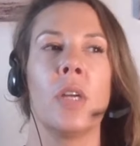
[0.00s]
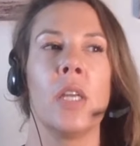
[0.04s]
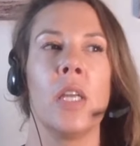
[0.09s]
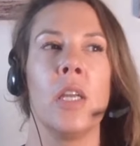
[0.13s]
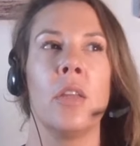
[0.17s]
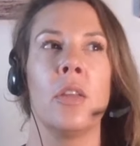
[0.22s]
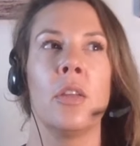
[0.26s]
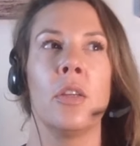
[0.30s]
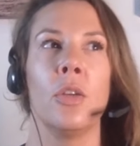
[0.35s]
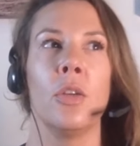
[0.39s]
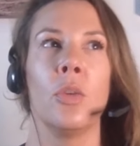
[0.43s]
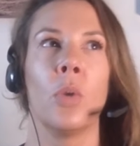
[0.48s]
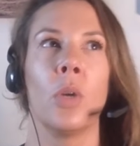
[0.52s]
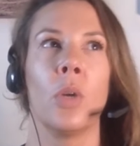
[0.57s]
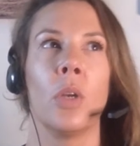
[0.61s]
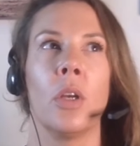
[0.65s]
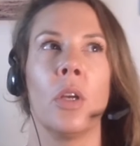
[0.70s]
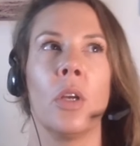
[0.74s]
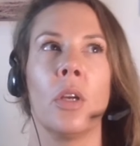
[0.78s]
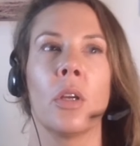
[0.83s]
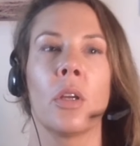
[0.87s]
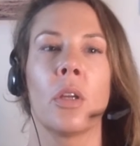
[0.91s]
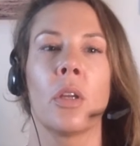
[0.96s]
either you want
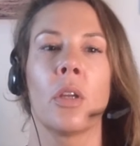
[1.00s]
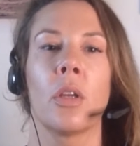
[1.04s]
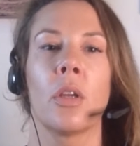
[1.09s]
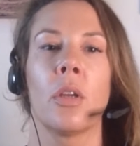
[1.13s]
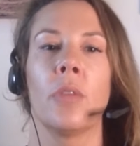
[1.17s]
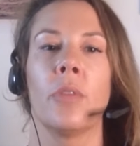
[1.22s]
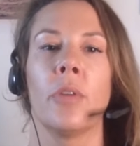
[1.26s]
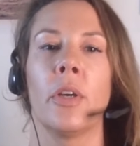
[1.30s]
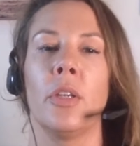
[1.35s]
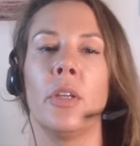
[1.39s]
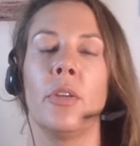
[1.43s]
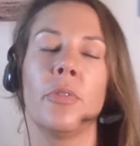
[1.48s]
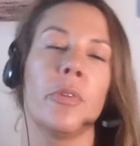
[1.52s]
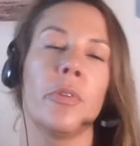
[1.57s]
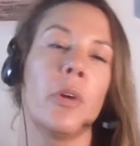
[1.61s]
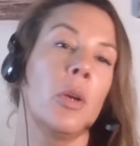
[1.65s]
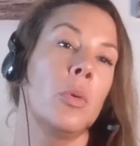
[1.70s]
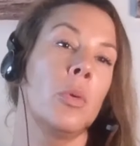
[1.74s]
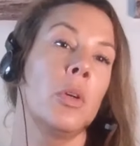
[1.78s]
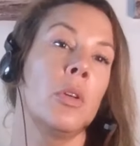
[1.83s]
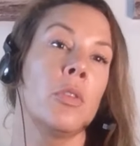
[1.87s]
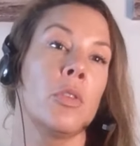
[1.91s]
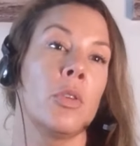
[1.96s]
to convert your
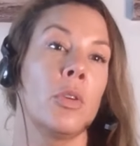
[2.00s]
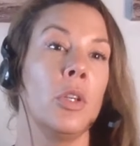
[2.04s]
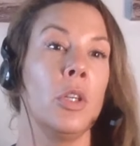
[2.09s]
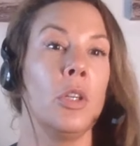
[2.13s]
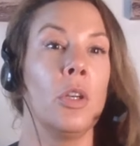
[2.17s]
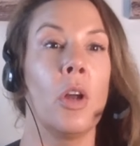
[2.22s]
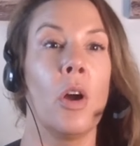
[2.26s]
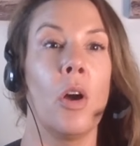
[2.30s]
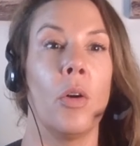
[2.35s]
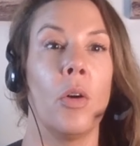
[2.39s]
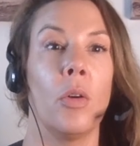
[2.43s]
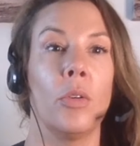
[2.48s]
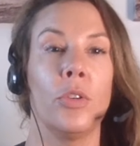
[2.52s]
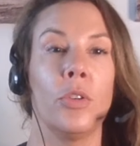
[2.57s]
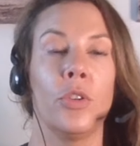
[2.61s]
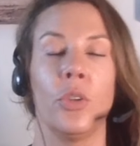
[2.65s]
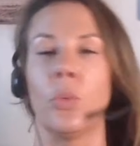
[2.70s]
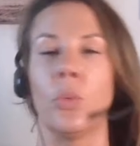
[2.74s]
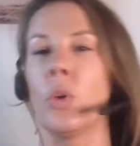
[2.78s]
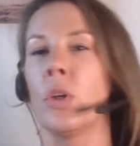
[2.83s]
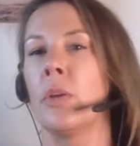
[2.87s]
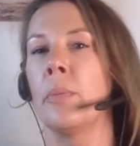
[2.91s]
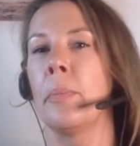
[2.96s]
followers or you don't. Do
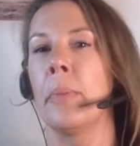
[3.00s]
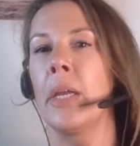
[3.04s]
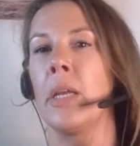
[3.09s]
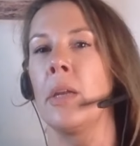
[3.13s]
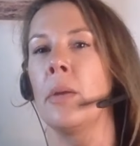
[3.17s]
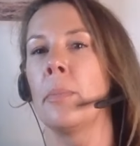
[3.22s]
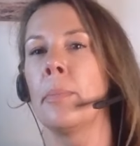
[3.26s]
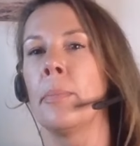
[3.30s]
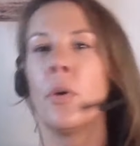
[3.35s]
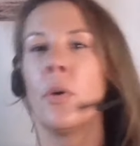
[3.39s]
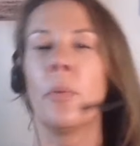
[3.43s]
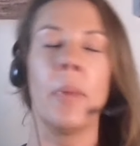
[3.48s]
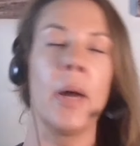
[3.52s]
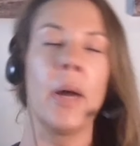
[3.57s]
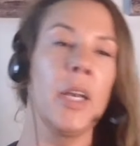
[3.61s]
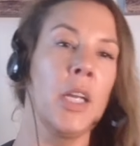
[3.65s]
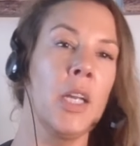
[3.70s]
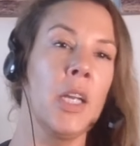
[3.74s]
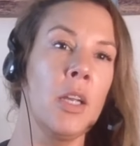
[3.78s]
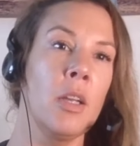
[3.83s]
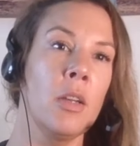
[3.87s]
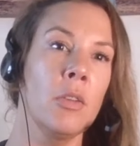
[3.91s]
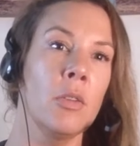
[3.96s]
you want to make more
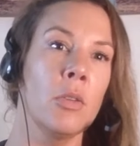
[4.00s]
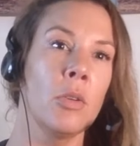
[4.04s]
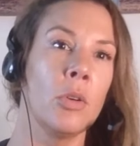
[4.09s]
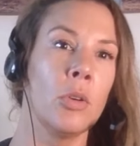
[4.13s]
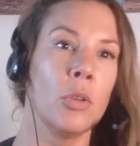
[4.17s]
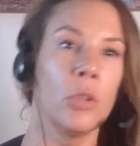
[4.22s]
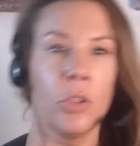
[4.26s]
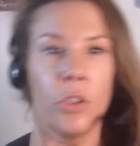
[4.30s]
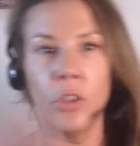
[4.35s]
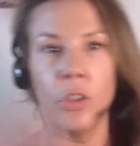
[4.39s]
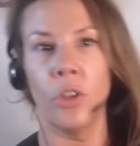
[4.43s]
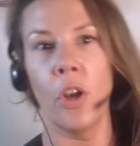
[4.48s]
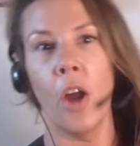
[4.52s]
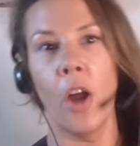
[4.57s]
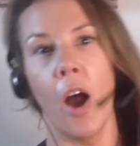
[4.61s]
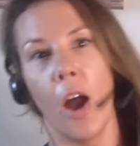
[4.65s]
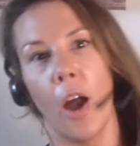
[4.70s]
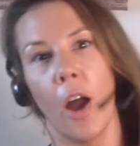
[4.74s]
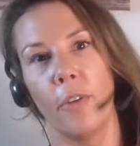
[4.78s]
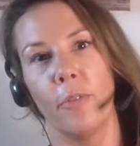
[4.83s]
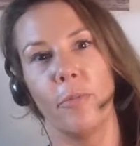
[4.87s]
money or do you not?